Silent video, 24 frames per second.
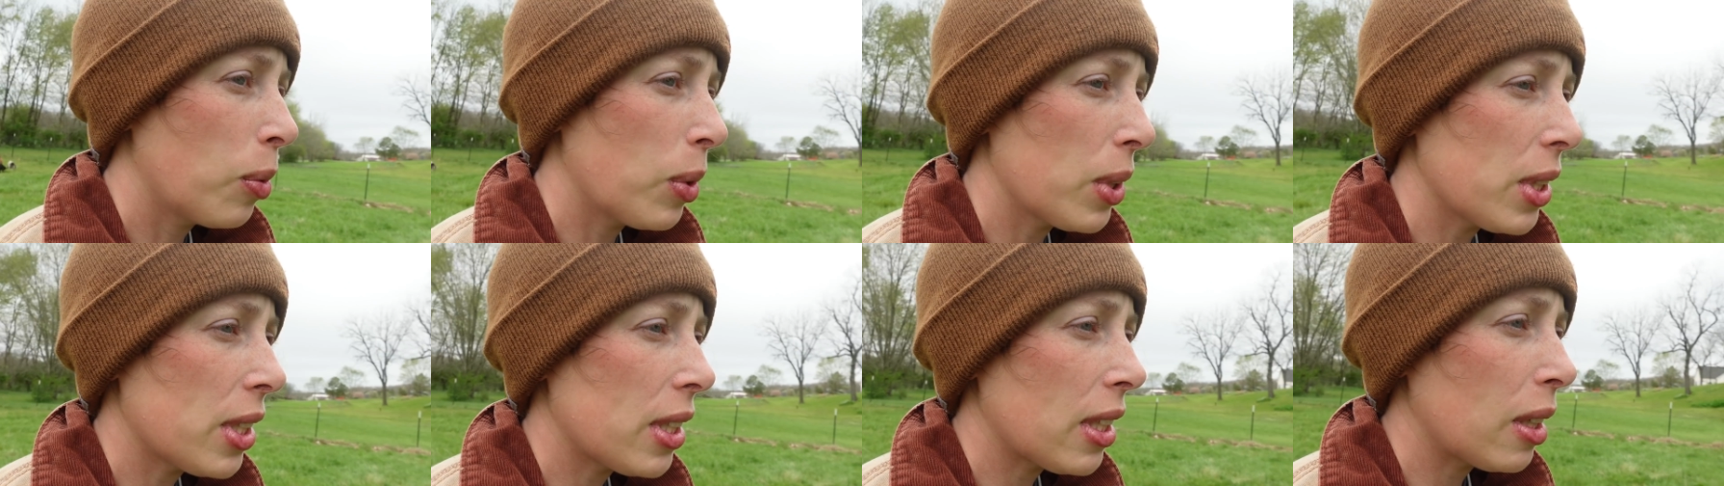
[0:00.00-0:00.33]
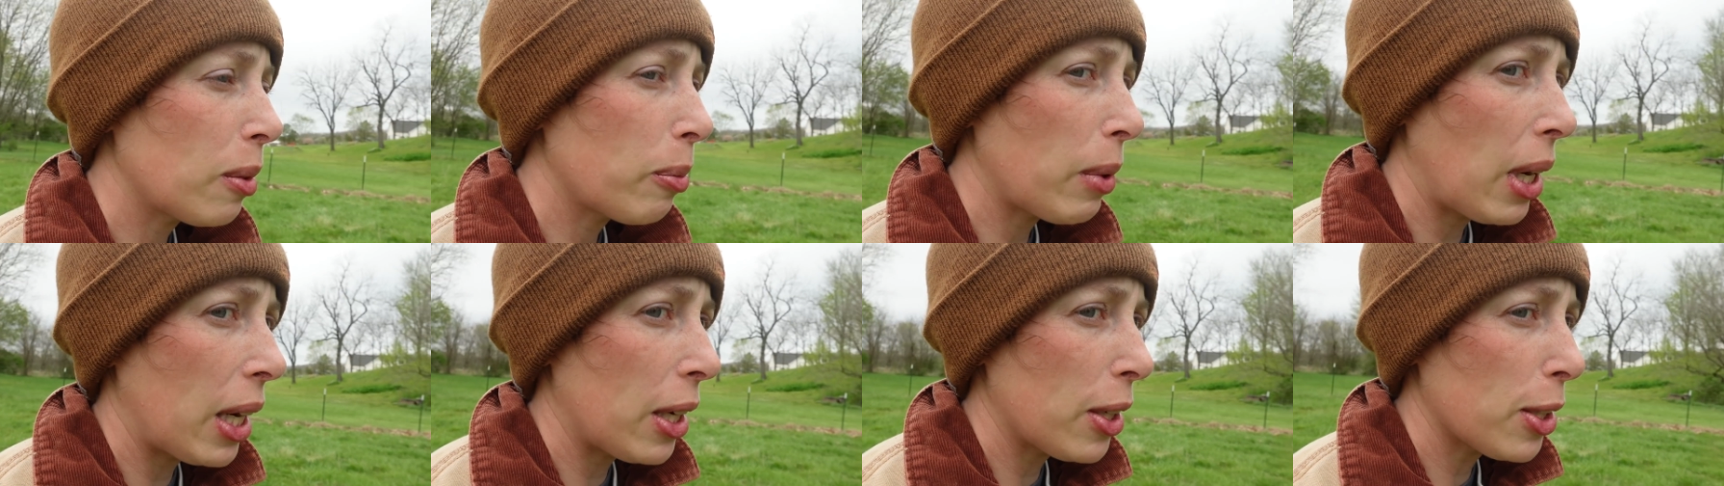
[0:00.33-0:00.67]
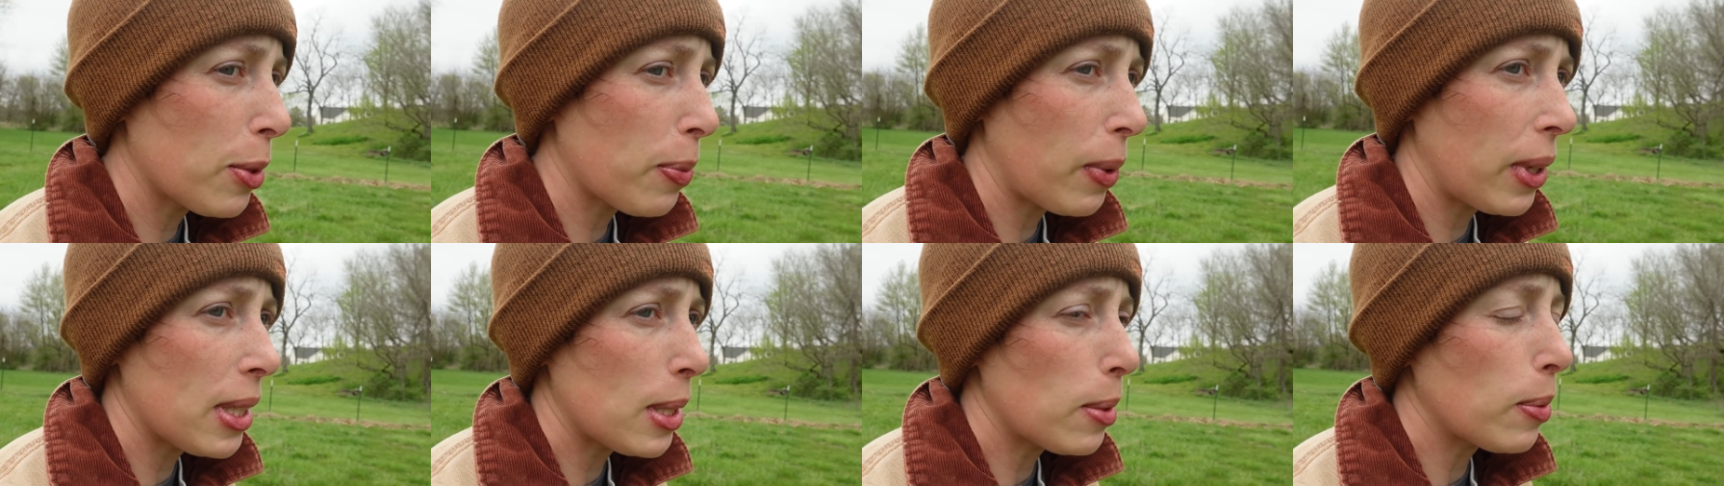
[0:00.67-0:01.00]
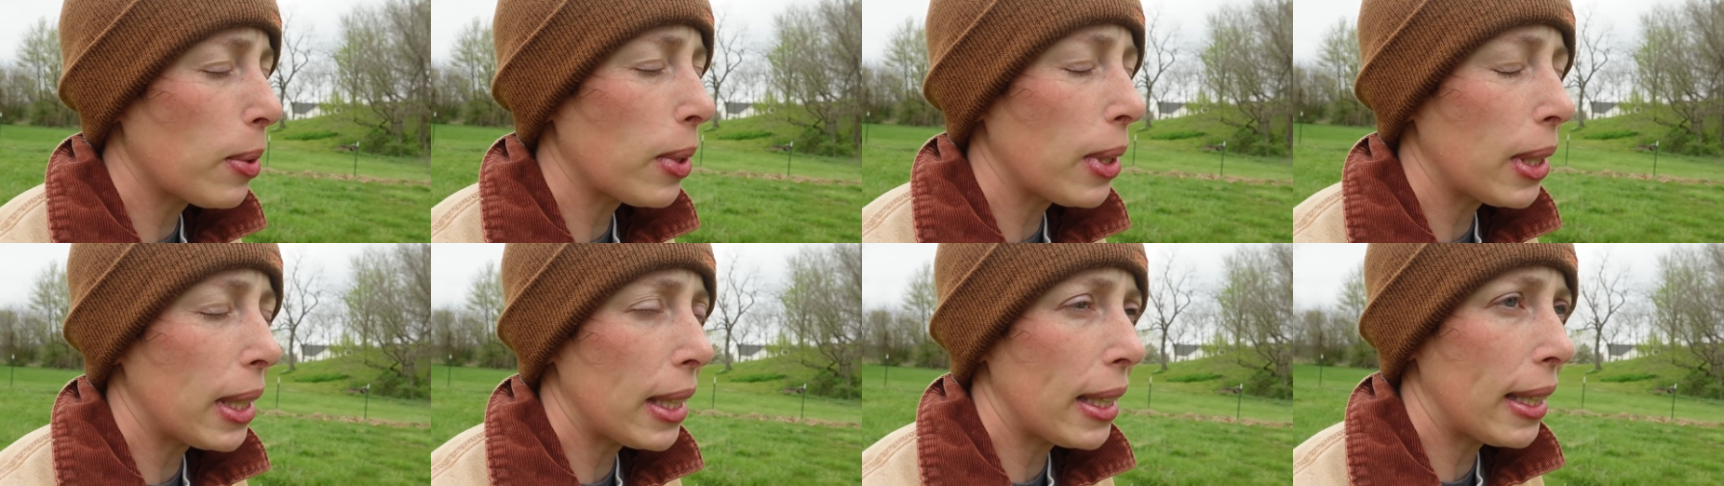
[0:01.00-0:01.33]
Once they're my
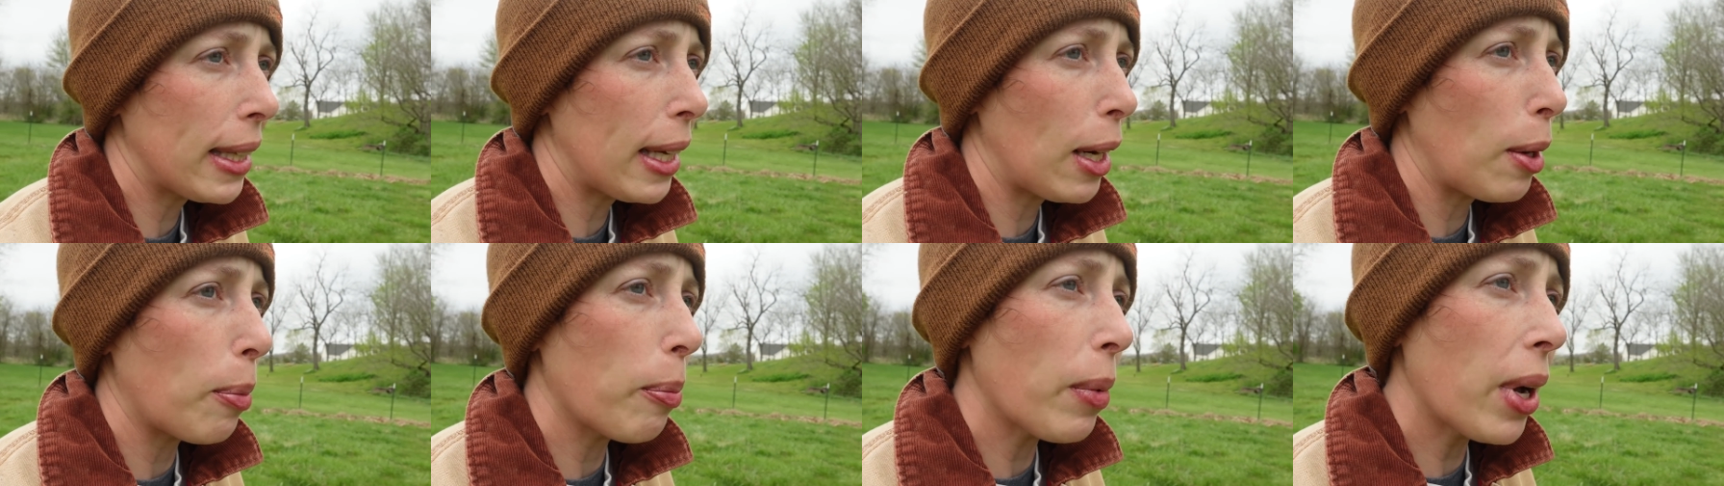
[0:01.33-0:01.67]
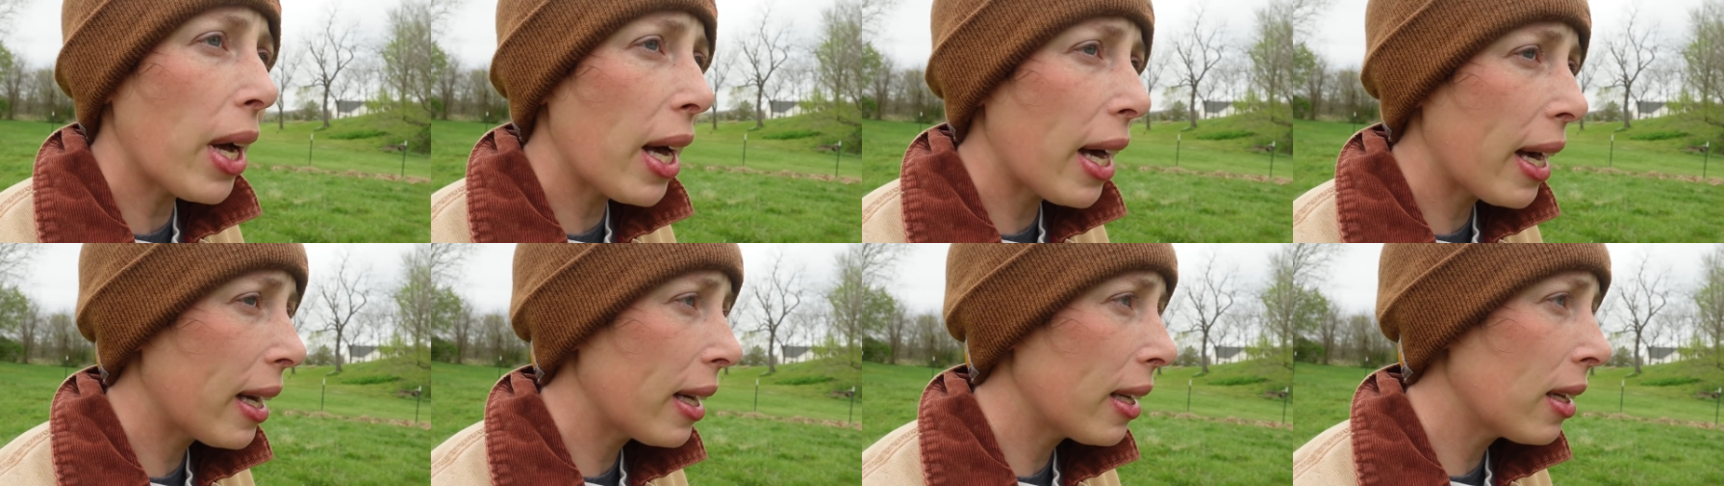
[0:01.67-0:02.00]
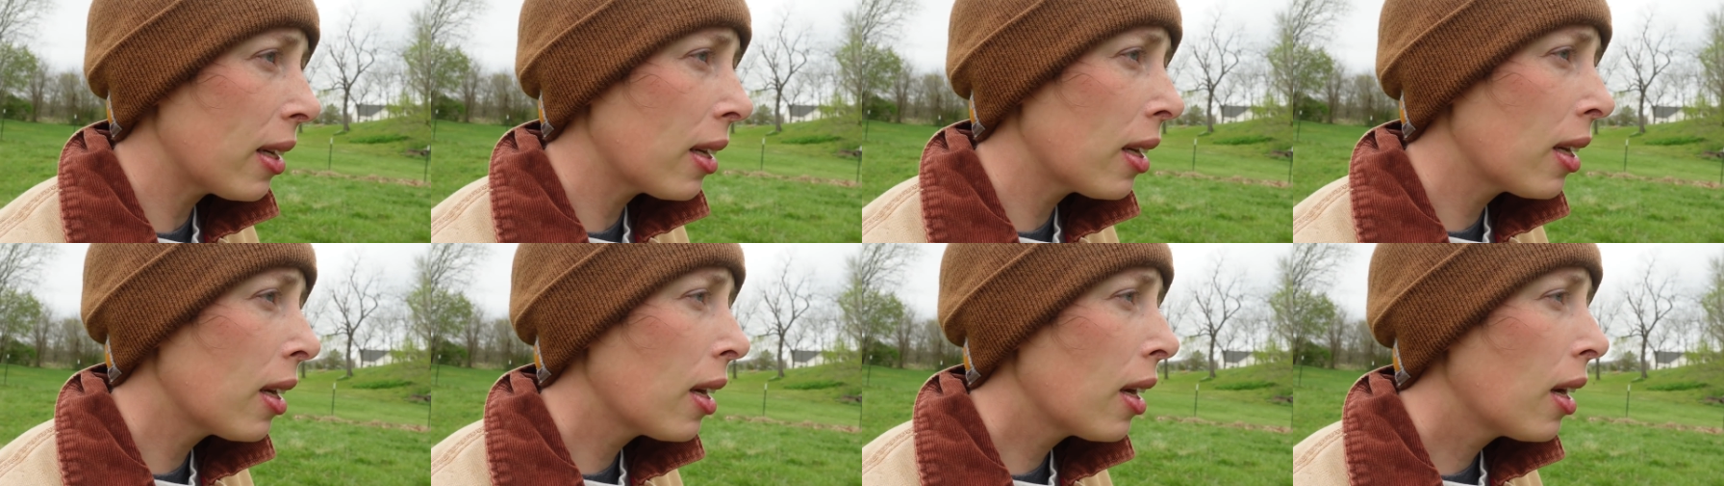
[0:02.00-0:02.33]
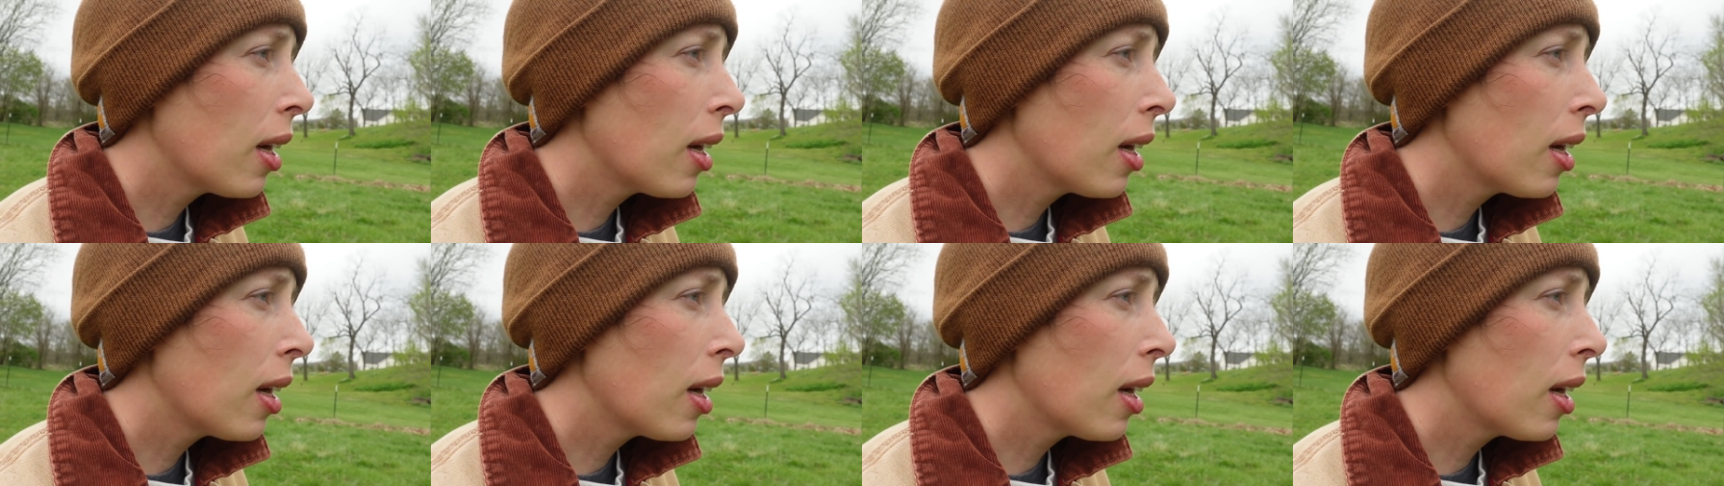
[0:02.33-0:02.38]
responsibility, they're mine